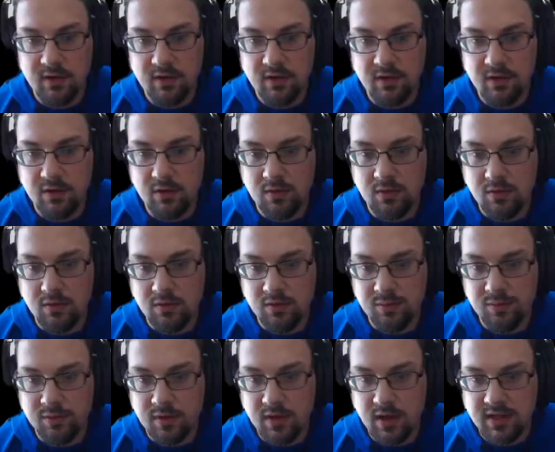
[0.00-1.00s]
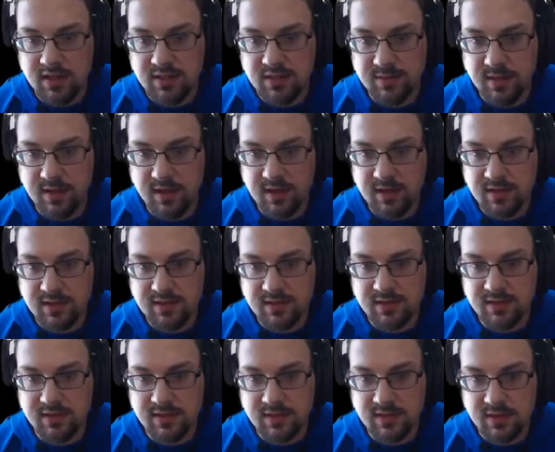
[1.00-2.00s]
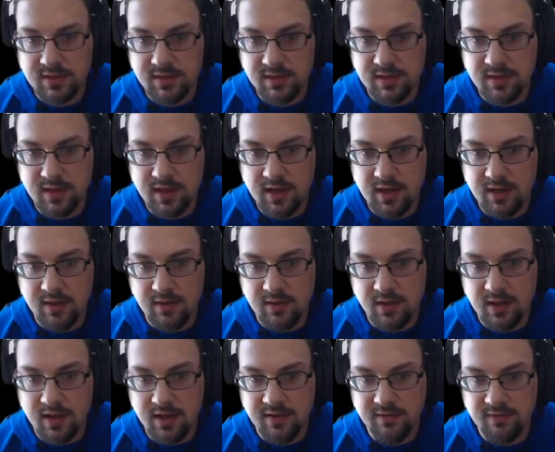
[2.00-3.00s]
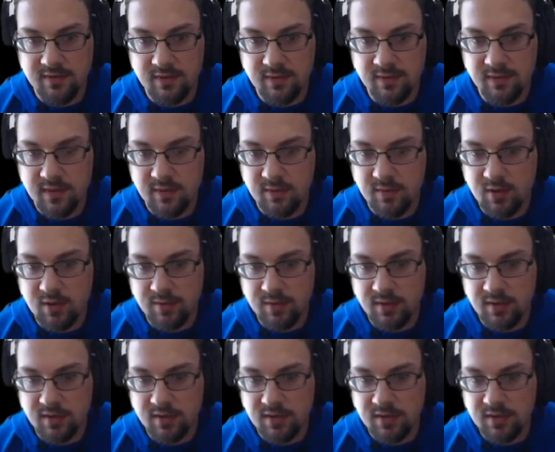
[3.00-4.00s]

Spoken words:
gold prospects? Not a lot of them at the moment.